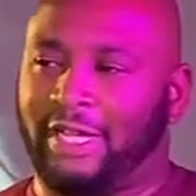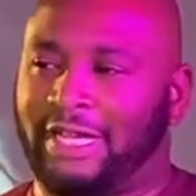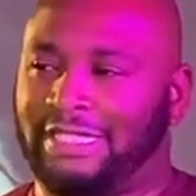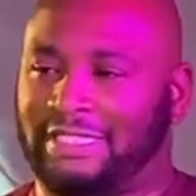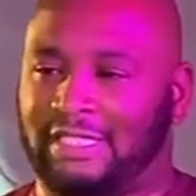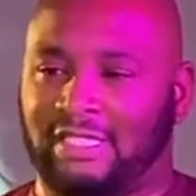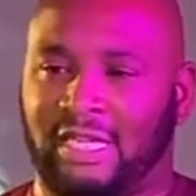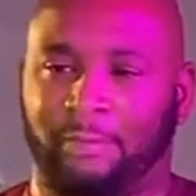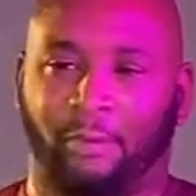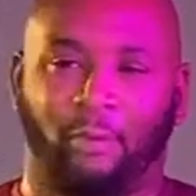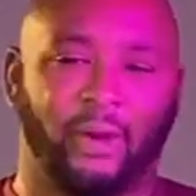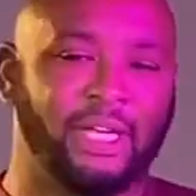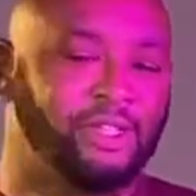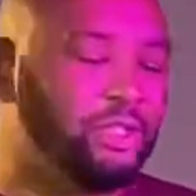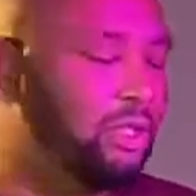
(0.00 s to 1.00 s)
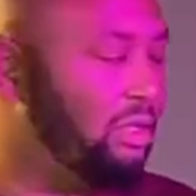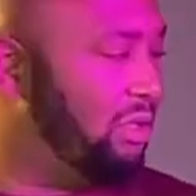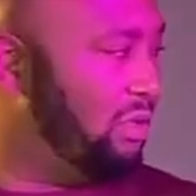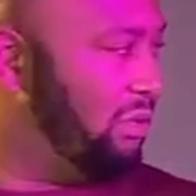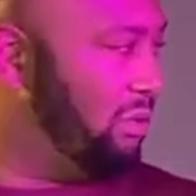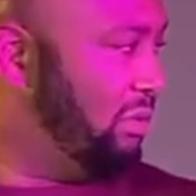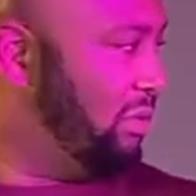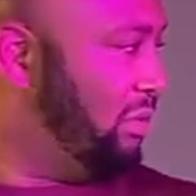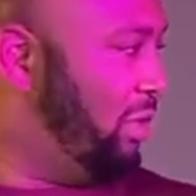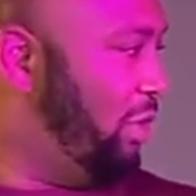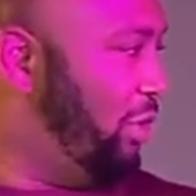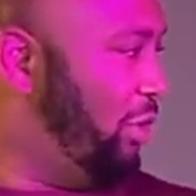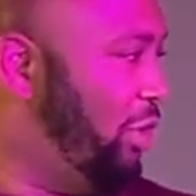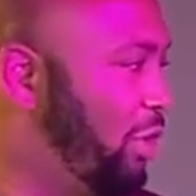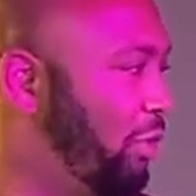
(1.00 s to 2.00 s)
it's a separation.
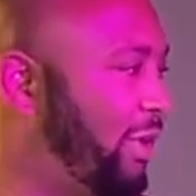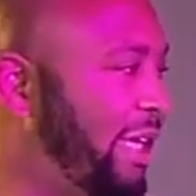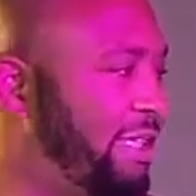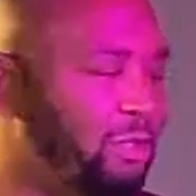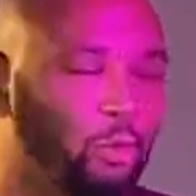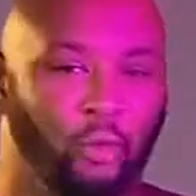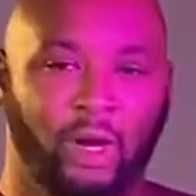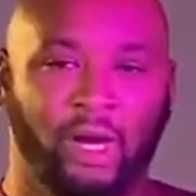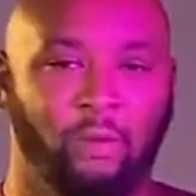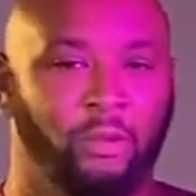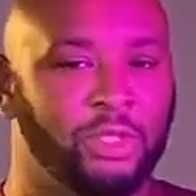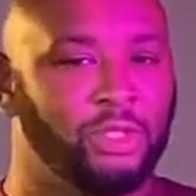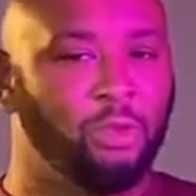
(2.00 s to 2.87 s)
You don't get to wear what you